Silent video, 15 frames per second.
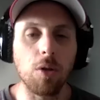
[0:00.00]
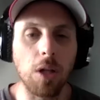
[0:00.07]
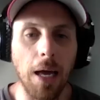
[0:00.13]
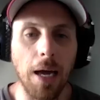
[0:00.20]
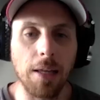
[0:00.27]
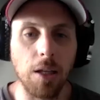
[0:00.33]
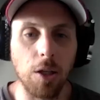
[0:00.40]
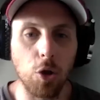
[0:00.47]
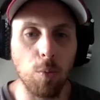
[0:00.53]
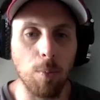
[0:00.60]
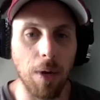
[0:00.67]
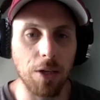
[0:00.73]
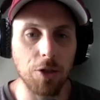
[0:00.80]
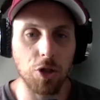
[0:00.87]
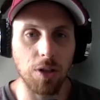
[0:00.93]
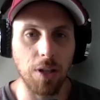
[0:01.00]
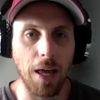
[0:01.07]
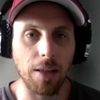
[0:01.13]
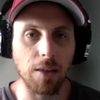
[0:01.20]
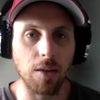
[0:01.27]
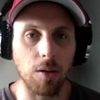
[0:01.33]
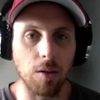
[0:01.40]
glad that you mentioned
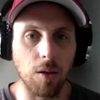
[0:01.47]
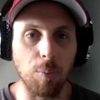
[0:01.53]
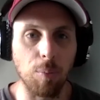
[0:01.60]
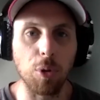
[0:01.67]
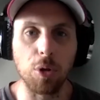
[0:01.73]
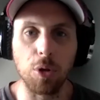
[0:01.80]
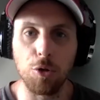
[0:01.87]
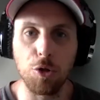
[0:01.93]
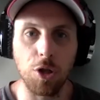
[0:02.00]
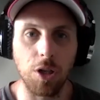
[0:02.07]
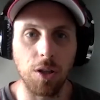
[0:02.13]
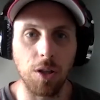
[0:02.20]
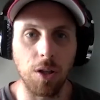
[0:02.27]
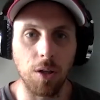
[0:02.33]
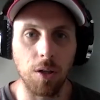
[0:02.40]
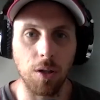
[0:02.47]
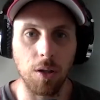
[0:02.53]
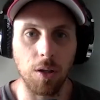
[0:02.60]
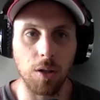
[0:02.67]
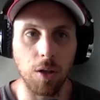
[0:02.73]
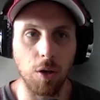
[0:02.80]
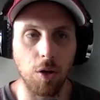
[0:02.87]
that, the pollution and
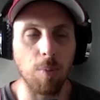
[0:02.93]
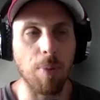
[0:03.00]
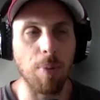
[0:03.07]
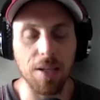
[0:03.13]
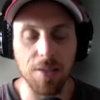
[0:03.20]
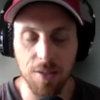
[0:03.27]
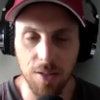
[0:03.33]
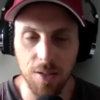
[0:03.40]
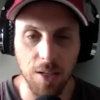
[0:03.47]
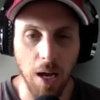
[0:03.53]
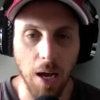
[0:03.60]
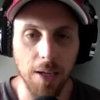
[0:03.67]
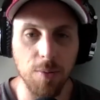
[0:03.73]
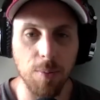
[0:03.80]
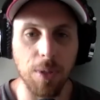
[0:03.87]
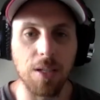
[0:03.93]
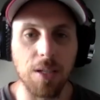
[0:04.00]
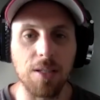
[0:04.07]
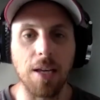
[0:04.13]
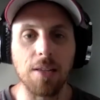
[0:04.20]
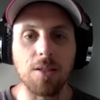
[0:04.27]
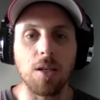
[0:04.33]
the pesticides, because
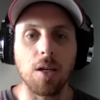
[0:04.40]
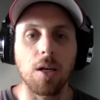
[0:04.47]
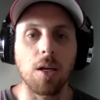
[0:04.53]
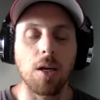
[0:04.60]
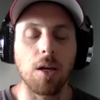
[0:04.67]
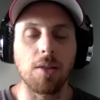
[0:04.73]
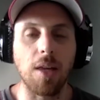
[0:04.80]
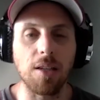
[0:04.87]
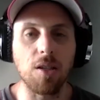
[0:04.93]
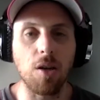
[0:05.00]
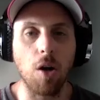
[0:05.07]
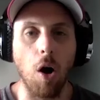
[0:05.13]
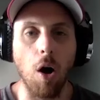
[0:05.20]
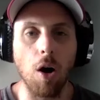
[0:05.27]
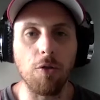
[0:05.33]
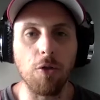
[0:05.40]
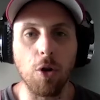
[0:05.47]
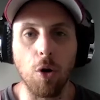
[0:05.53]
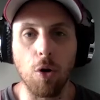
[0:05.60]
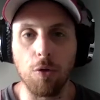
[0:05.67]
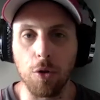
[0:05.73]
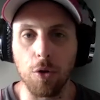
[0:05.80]
that's an often
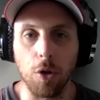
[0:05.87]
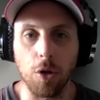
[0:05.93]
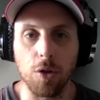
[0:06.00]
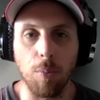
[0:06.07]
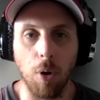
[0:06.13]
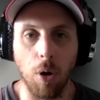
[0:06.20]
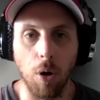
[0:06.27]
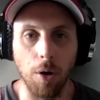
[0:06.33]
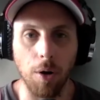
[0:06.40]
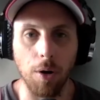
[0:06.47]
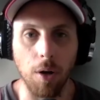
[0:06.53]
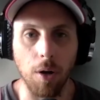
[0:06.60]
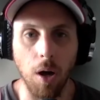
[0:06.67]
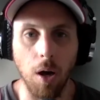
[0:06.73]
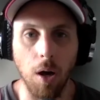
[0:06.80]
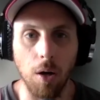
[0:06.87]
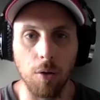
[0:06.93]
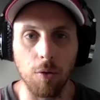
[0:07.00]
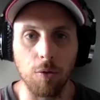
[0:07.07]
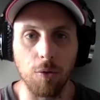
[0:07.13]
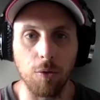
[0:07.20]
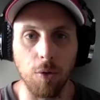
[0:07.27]
overlooked part
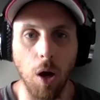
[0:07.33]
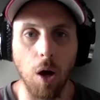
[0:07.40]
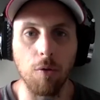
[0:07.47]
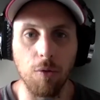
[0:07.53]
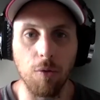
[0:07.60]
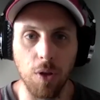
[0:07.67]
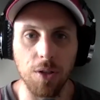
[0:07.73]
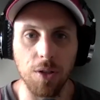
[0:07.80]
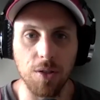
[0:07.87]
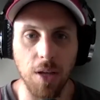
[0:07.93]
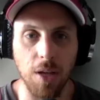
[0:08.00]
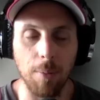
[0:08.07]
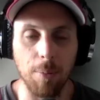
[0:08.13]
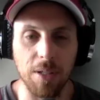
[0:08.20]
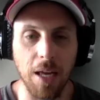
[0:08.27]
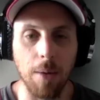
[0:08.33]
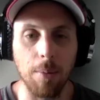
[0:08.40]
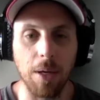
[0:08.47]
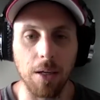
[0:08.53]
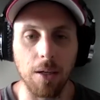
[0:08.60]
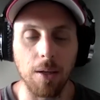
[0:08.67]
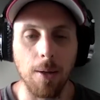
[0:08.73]
of this
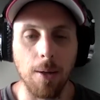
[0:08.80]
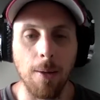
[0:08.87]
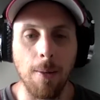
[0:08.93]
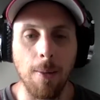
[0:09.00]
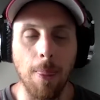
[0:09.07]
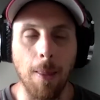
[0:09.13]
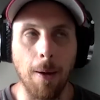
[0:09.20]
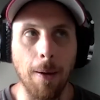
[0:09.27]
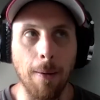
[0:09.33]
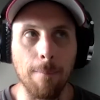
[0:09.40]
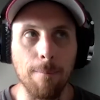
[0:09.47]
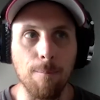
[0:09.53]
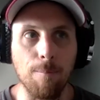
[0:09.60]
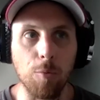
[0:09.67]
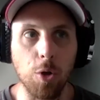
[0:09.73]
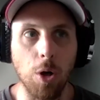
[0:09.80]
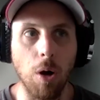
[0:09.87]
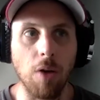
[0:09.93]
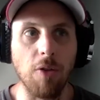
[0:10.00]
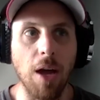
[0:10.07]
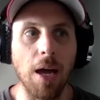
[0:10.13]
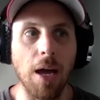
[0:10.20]
epidemic.
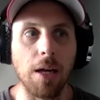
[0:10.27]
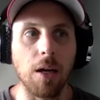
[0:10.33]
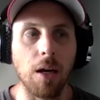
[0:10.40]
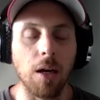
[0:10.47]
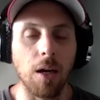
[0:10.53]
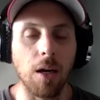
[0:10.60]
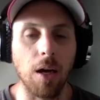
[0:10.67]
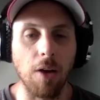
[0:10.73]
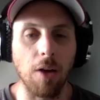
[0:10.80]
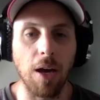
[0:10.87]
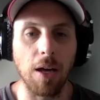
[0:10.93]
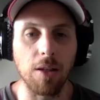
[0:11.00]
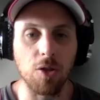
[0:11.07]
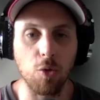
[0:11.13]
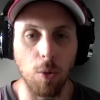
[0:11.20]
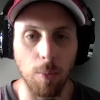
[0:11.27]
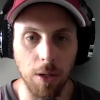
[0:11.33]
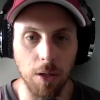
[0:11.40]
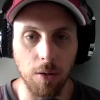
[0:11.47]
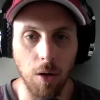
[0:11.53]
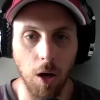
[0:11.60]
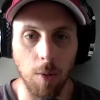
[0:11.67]
I've had this
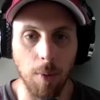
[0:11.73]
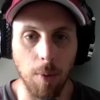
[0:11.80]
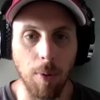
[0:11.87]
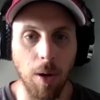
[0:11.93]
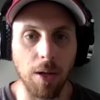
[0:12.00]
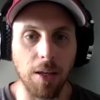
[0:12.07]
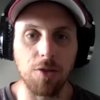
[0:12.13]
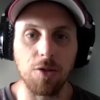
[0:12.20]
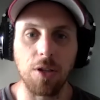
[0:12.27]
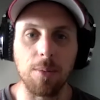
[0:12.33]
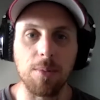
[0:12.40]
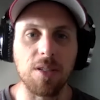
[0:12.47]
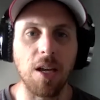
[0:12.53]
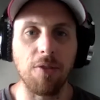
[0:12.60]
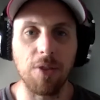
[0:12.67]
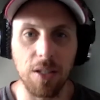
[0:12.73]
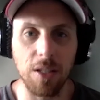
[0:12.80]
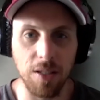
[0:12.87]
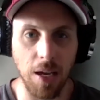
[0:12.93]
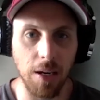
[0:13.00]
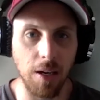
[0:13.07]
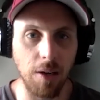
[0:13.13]
woman on my podcast. Her name's Stephanie
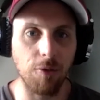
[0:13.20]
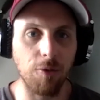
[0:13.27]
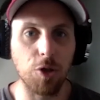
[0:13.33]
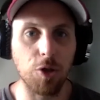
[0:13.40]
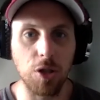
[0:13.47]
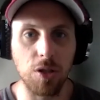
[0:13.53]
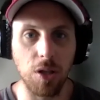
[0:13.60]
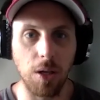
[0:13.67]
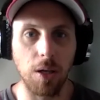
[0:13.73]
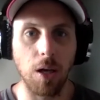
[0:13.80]
Seneff. She's